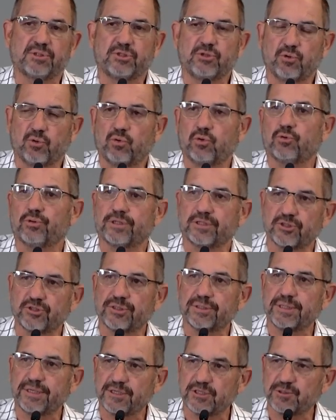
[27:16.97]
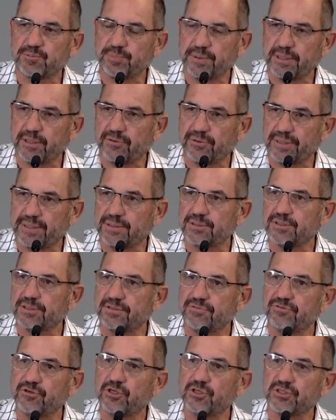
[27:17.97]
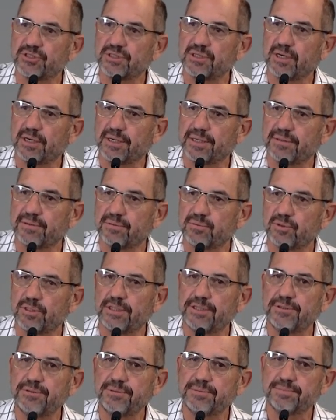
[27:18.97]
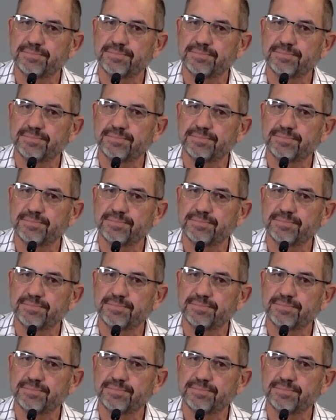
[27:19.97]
your Christian experience in verse 9, will you?